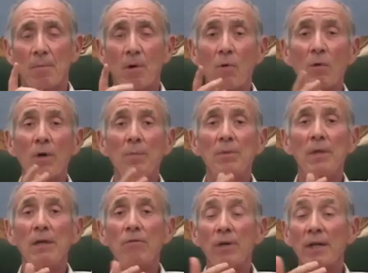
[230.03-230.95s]
But when we
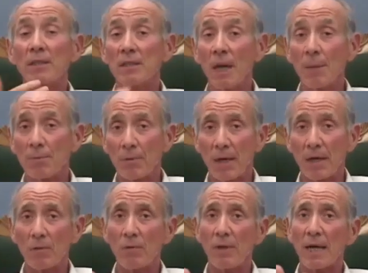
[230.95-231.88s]
believe we had
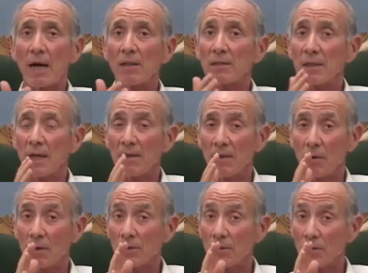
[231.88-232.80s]
separated, we now say there
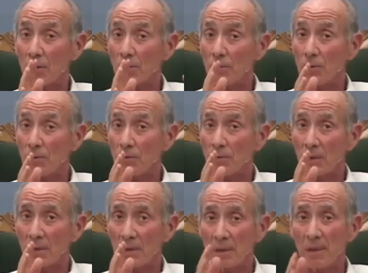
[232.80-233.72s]
are two.
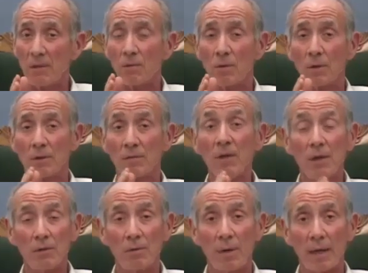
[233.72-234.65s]
We're in the world of
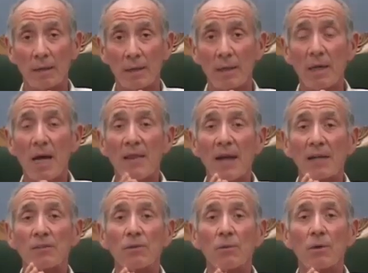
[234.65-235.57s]
duality.
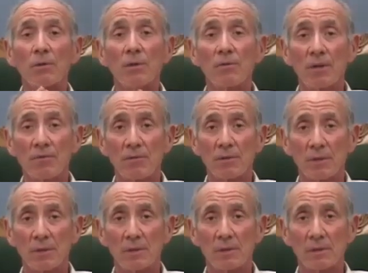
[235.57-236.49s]
That's the world of
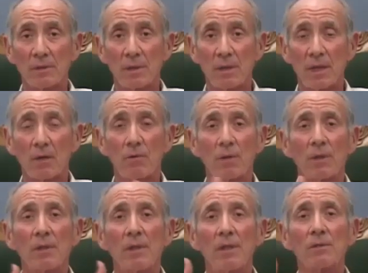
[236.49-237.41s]
differences that
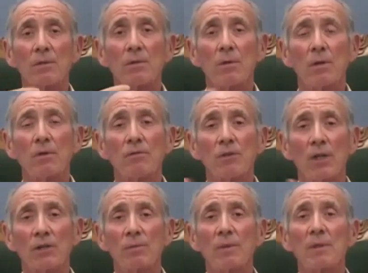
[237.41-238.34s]
quickly leads to the world of
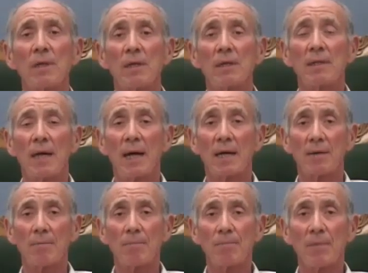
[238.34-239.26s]
judgment and attack.